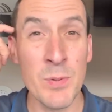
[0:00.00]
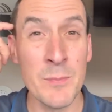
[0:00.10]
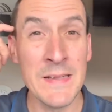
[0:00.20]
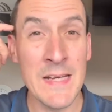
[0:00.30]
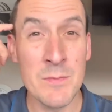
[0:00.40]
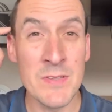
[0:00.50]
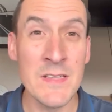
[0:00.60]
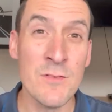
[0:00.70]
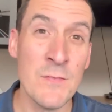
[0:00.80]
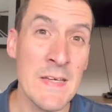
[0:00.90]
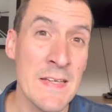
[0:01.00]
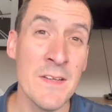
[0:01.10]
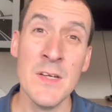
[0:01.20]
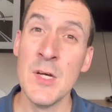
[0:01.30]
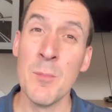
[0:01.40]
Premier League games they need to fit
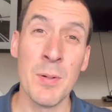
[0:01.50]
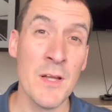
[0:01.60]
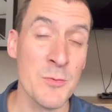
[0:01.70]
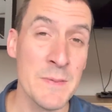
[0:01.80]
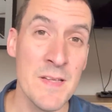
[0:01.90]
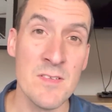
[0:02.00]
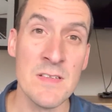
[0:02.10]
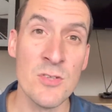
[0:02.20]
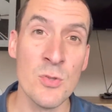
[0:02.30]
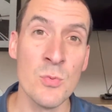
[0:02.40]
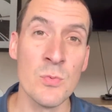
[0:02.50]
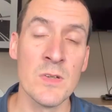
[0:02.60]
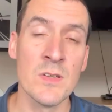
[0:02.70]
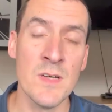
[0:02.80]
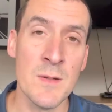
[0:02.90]
in, plus potentially two
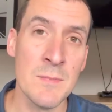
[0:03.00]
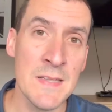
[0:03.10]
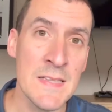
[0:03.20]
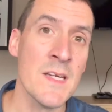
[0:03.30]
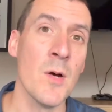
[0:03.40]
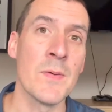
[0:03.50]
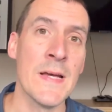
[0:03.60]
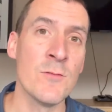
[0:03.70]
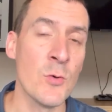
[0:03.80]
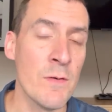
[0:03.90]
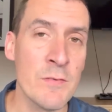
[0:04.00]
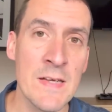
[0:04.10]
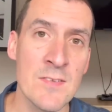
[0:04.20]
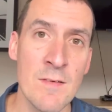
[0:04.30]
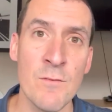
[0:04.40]
League Cup games, whoever
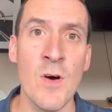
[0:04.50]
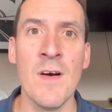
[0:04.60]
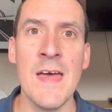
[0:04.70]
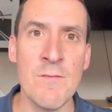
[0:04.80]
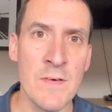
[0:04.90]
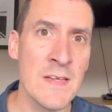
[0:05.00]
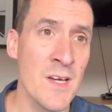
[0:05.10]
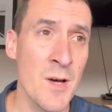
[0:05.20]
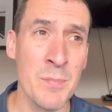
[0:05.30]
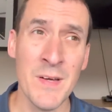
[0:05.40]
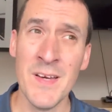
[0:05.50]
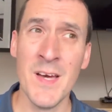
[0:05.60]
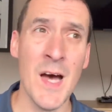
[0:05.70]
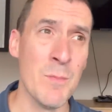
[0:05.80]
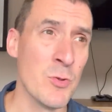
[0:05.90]
gets that far, FA Cup,
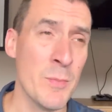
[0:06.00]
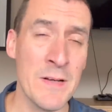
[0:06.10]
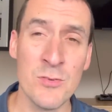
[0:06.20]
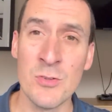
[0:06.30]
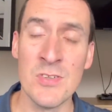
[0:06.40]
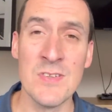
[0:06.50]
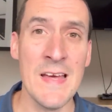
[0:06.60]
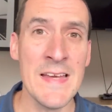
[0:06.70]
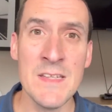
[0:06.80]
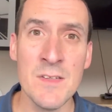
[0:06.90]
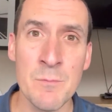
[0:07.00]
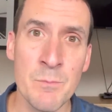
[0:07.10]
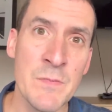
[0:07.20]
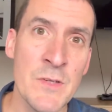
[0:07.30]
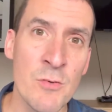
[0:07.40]
up to about sort of eight
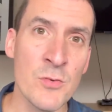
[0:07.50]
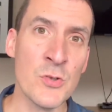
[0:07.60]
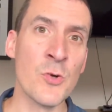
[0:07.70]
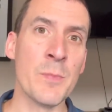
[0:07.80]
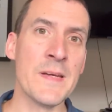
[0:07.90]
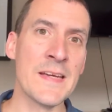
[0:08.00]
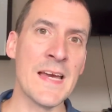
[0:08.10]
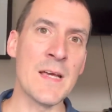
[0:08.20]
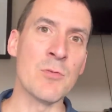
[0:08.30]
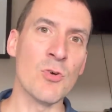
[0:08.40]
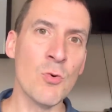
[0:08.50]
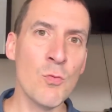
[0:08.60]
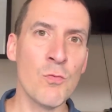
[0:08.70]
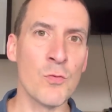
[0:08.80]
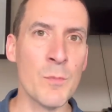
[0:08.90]
European games,
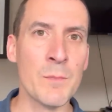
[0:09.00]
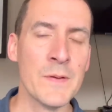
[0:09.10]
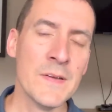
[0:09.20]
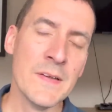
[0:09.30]
all from